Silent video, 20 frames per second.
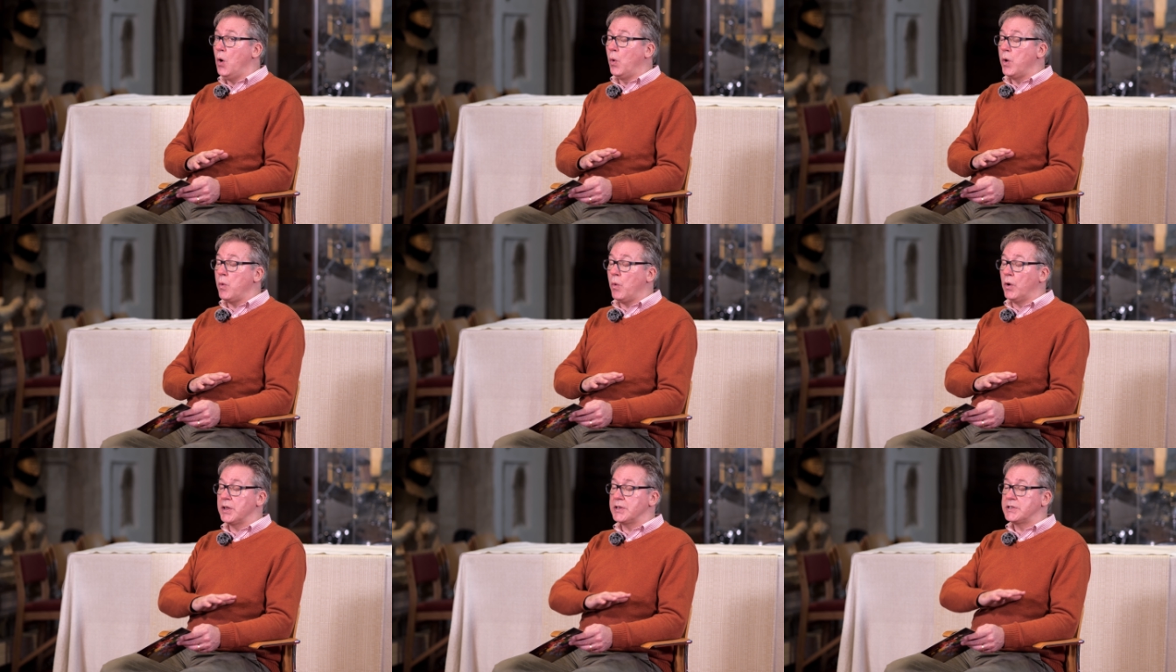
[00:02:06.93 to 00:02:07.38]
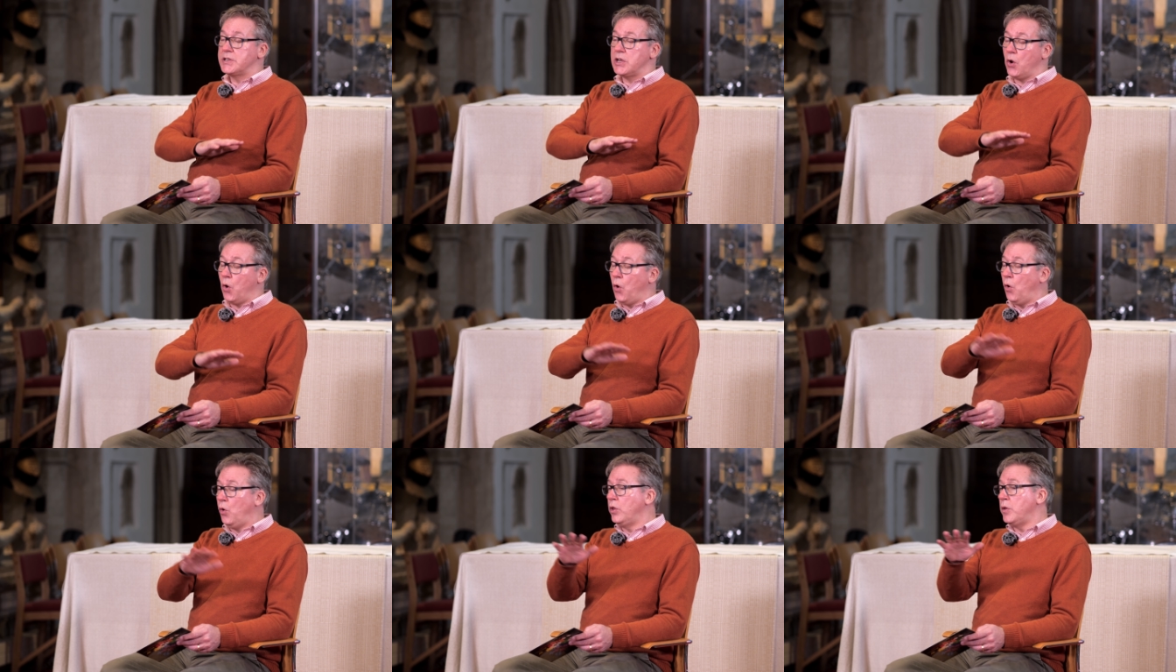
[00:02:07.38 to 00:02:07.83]
We want to
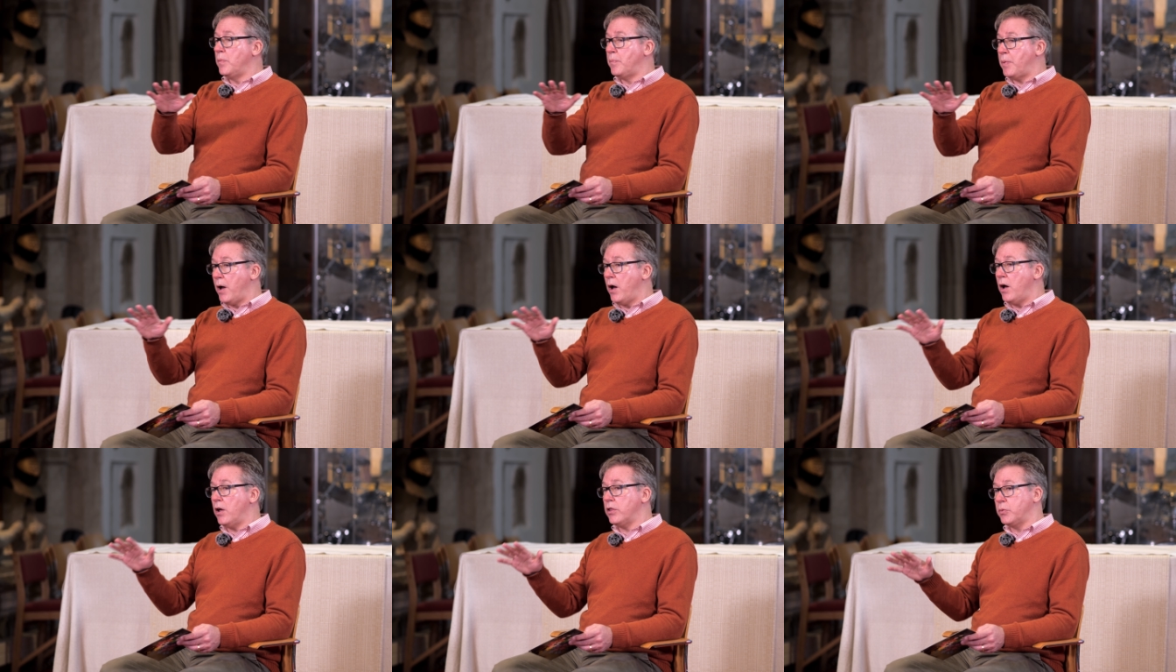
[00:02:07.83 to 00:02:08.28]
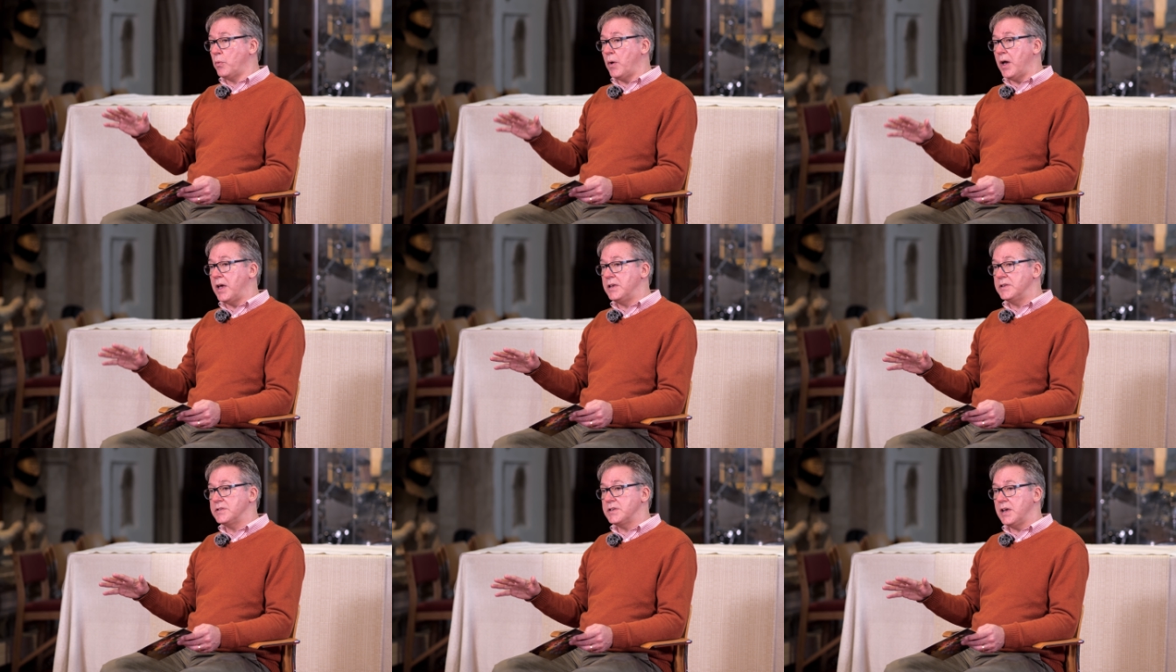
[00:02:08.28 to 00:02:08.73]
see all the
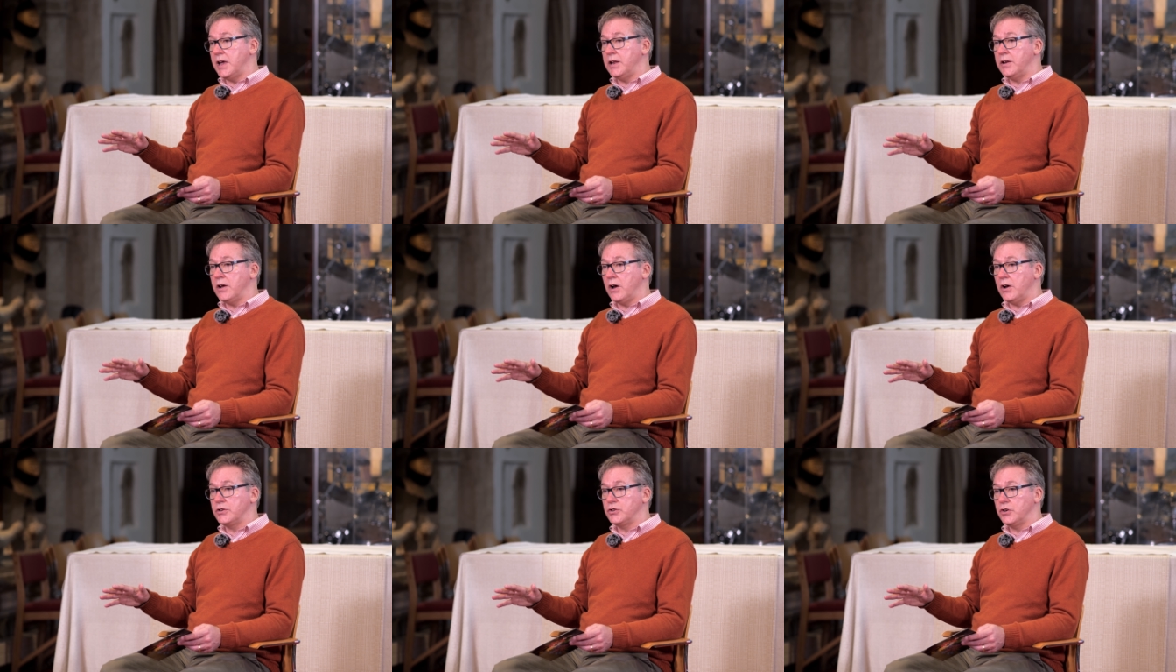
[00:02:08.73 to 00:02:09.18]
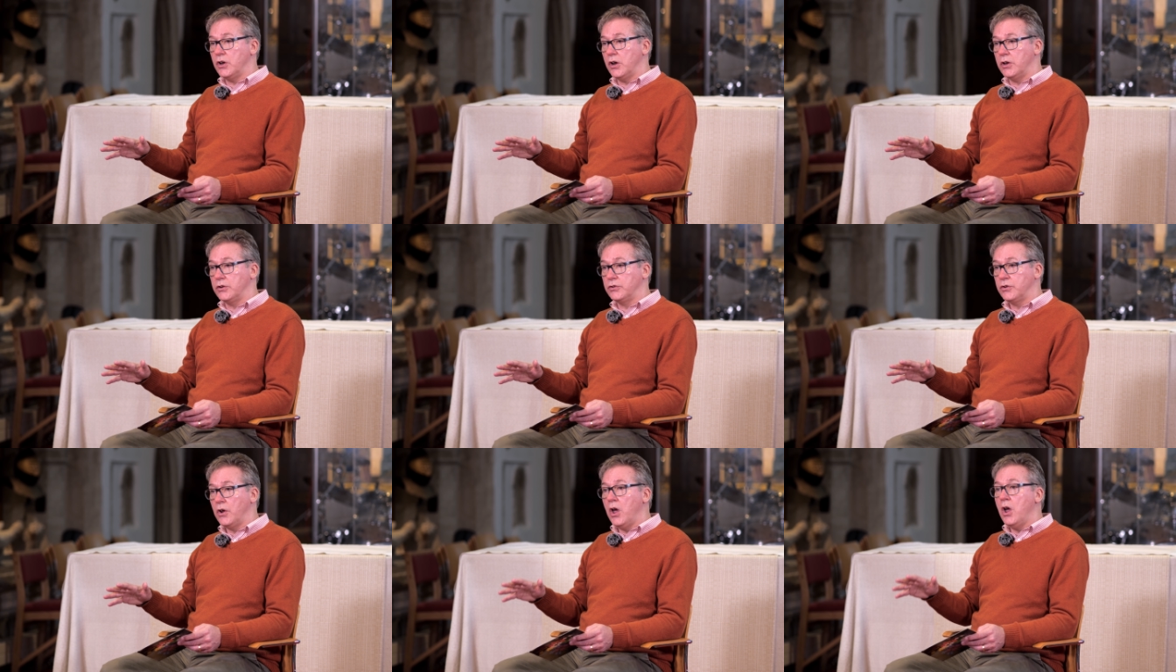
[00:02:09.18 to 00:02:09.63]
pathways in our
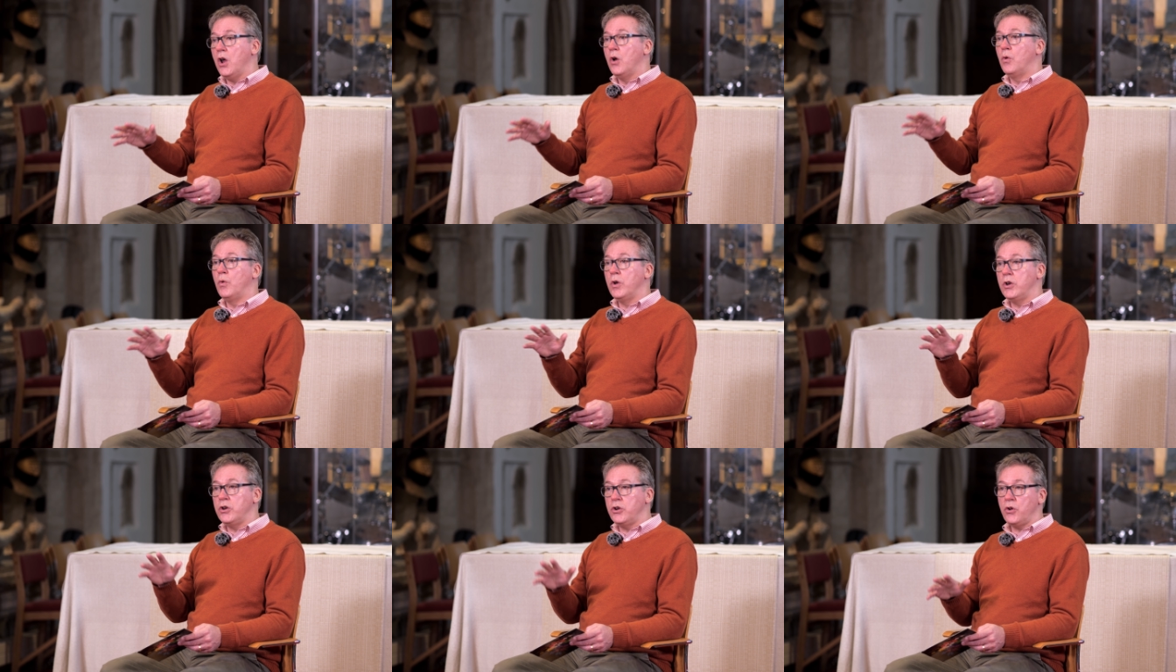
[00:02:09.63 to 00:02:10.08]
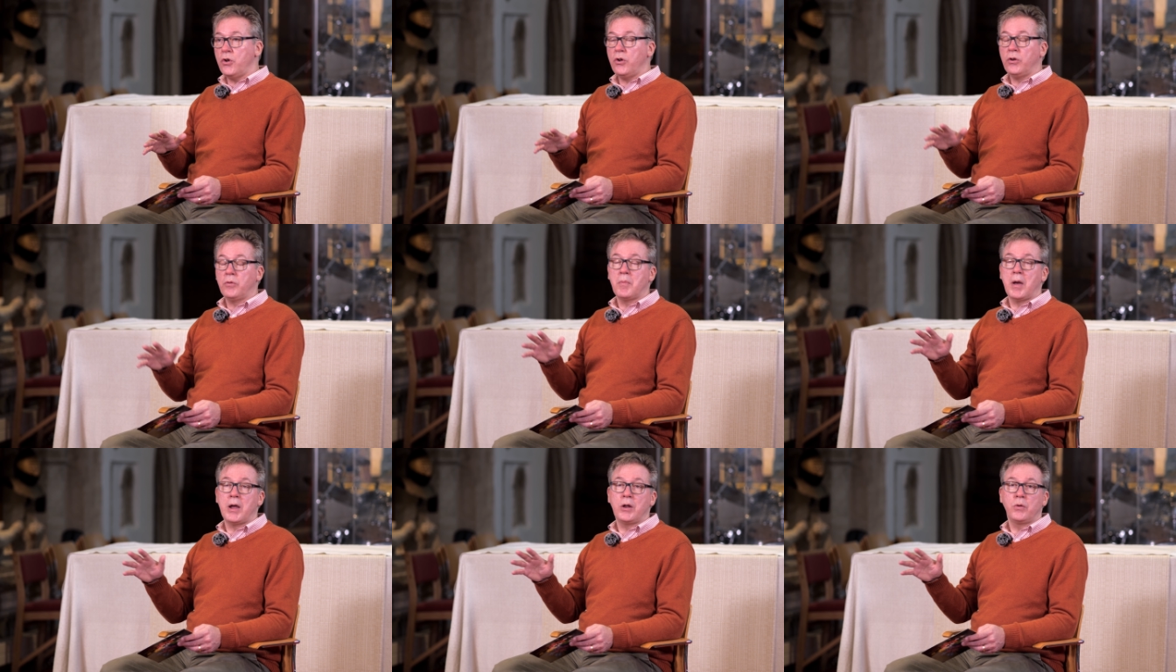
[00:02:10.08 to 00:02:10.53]
church
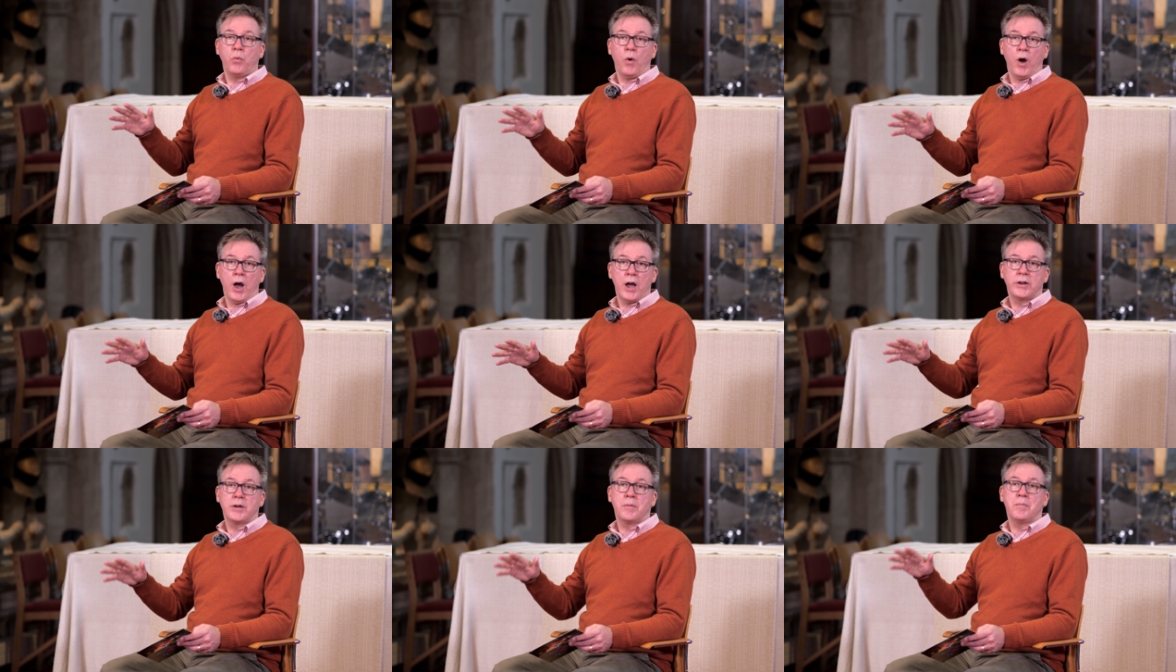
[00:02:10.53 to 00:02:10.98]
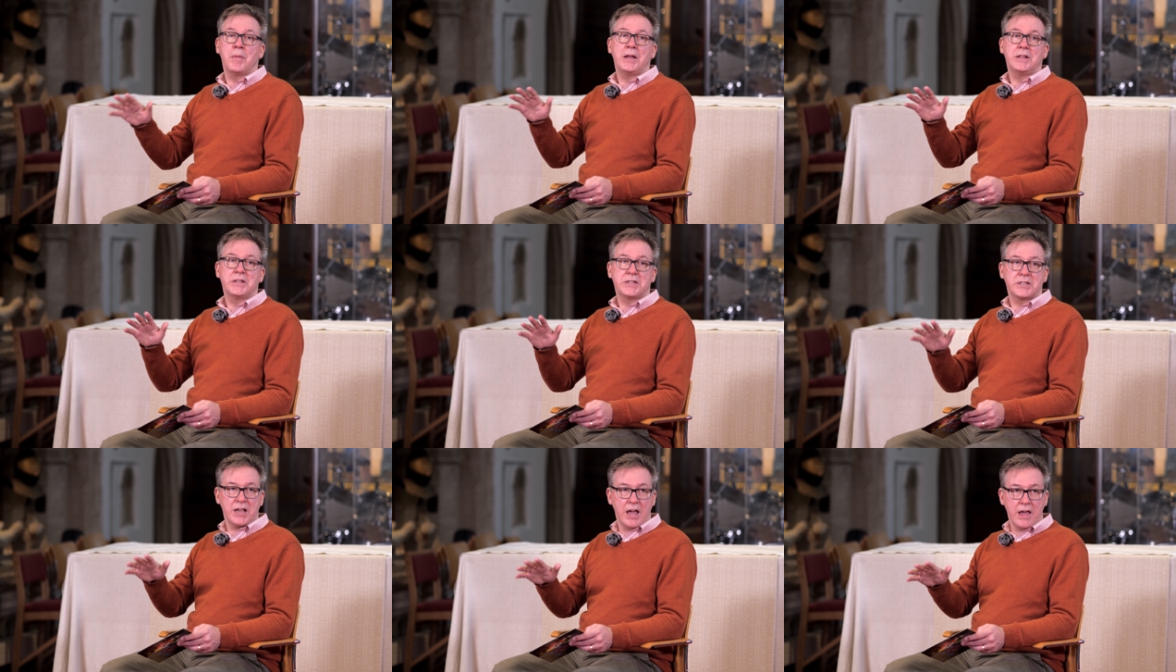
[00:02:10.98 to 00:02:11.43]
renewed, made wider,
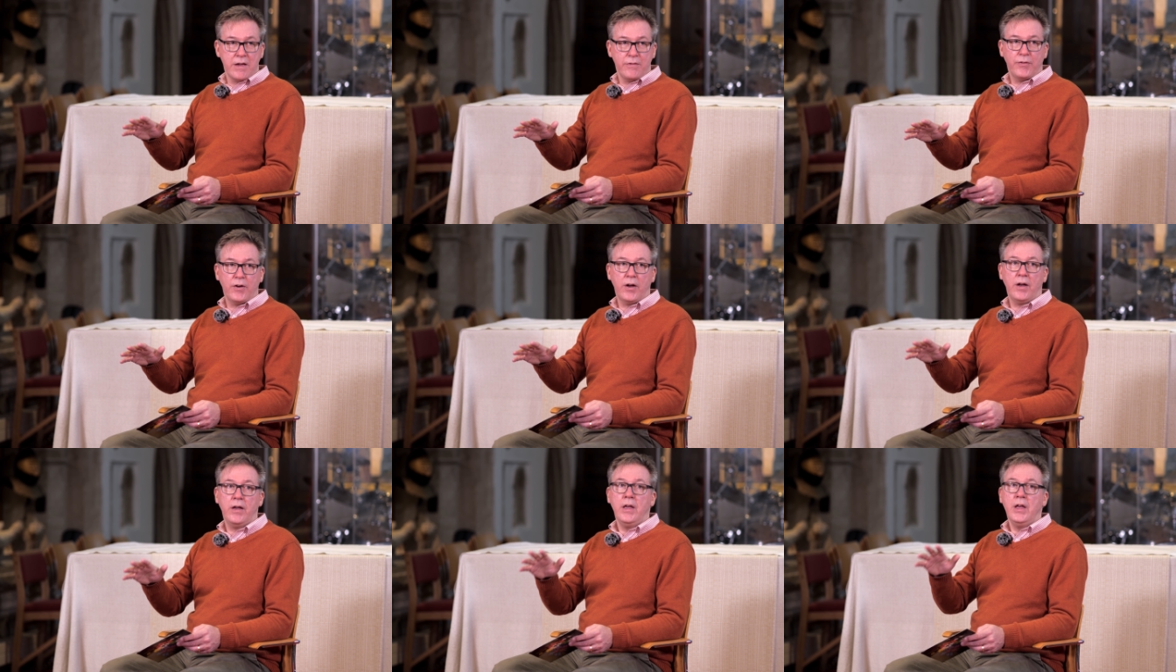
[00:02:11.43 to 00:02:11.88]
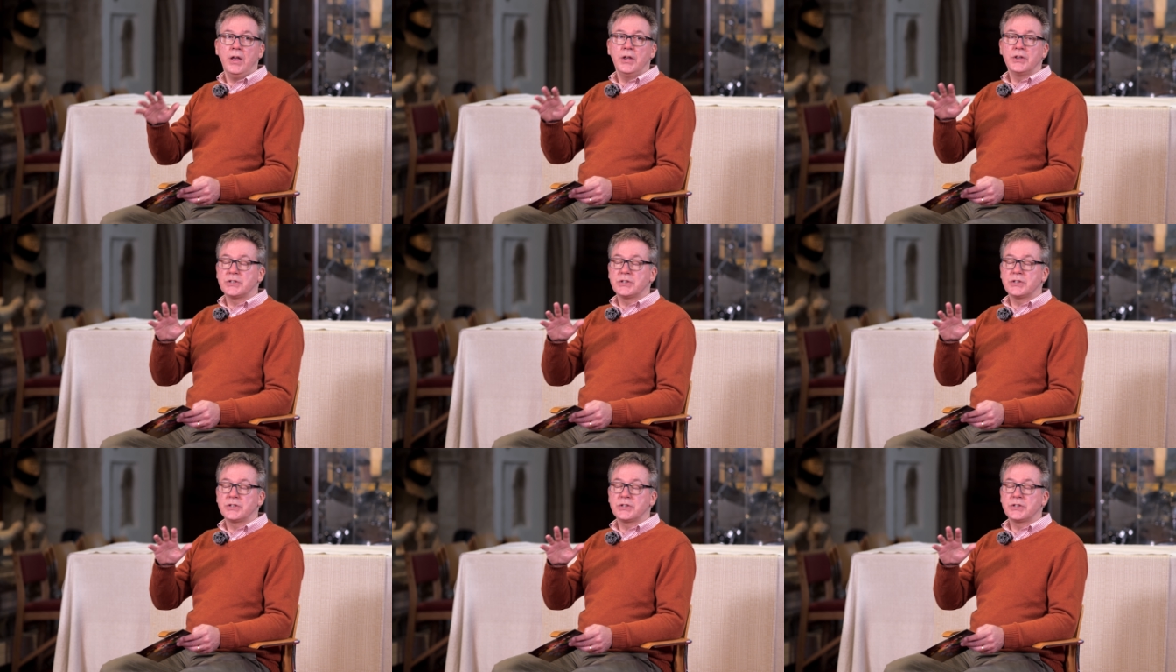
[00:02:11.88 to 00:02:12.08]
made safer,